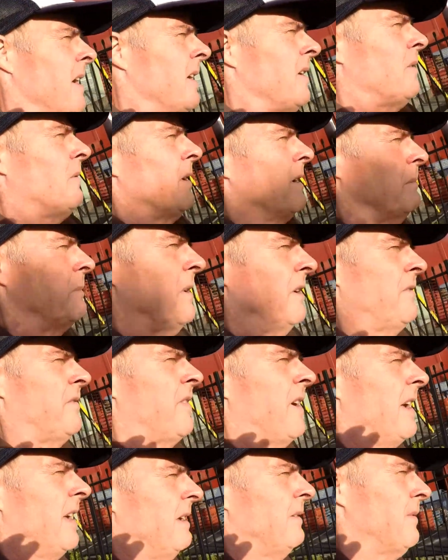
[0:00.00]
one of my
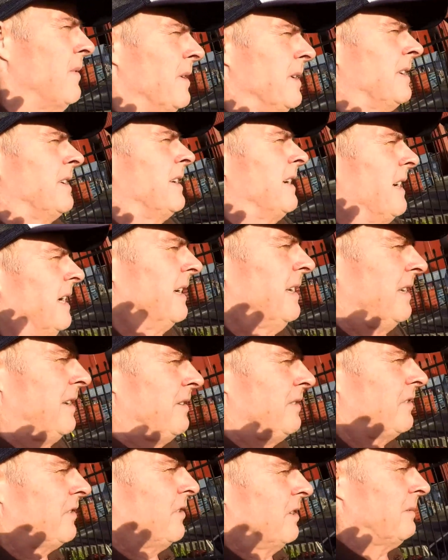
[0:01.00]
favourite
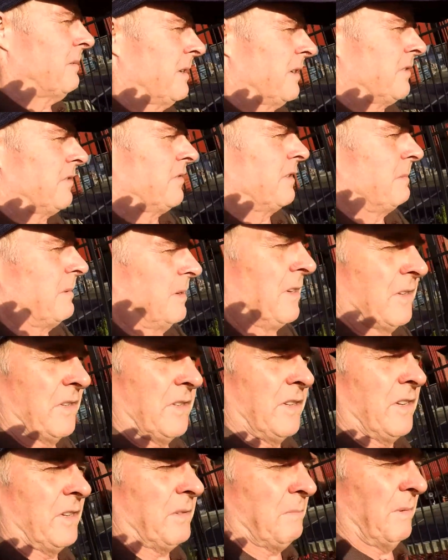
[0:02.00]
YouTube contributors
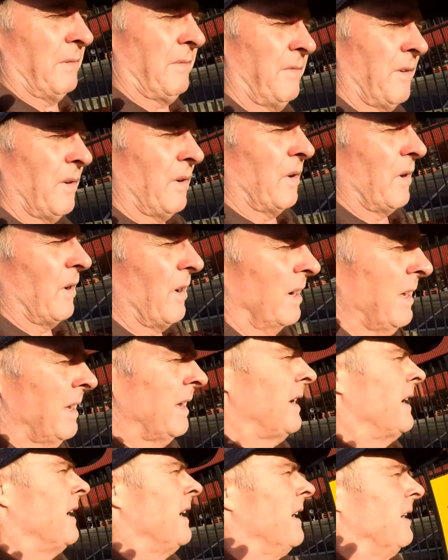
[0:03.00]
just before,
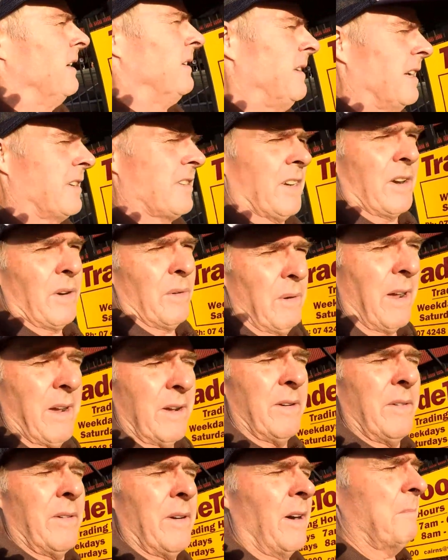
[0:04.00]
who does a
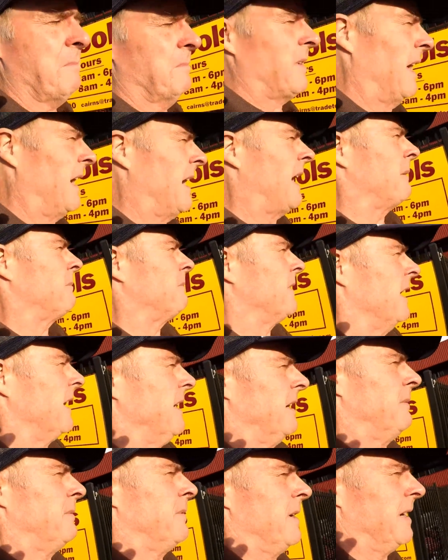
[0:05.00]
corona
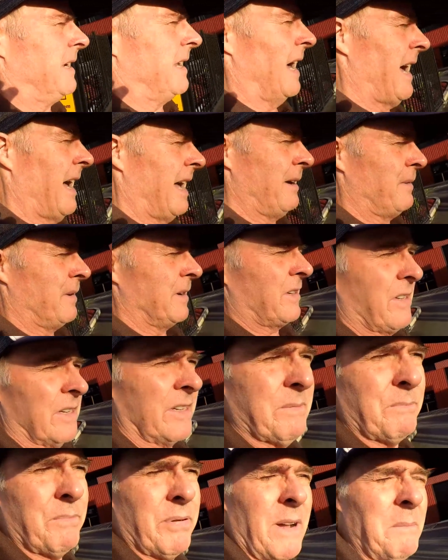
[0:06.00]
update every day, which
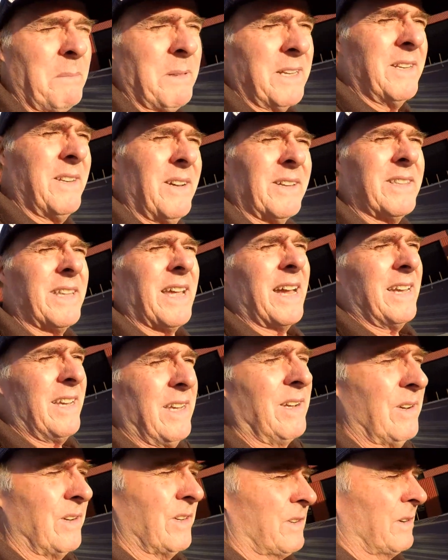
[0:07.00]
is probably not that
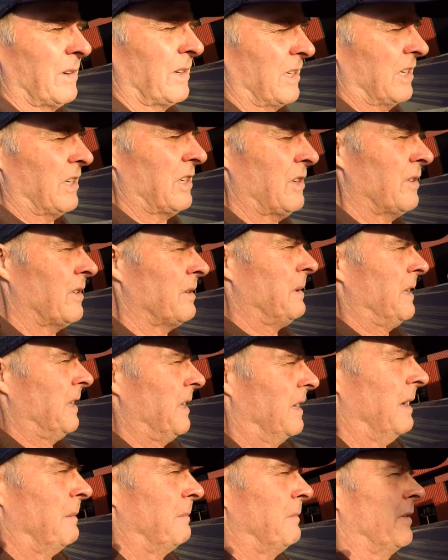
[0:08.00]
useful because he's talking about
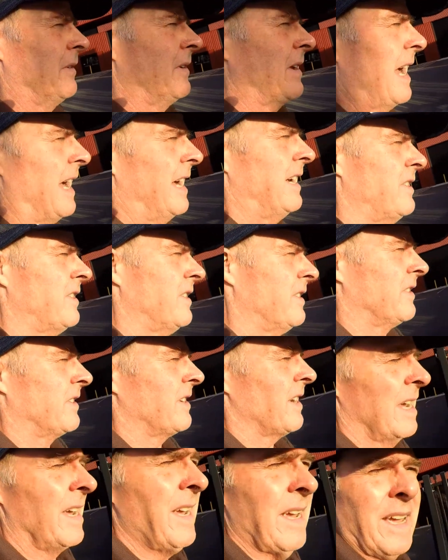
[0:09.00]
the number of cases.
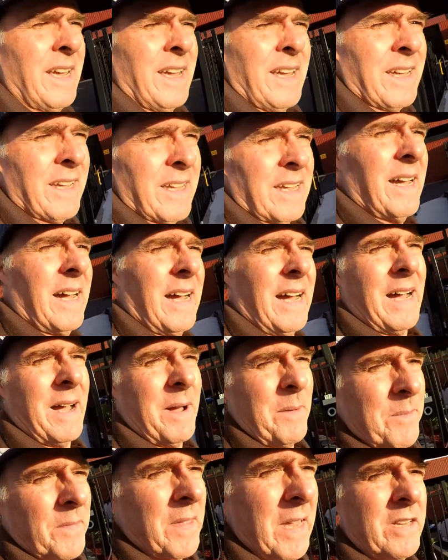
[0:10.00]

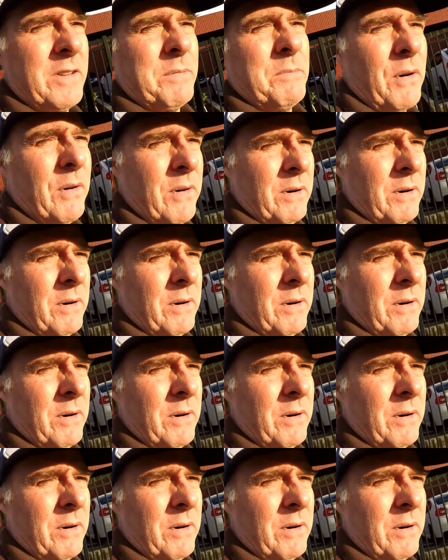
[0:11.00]
It's more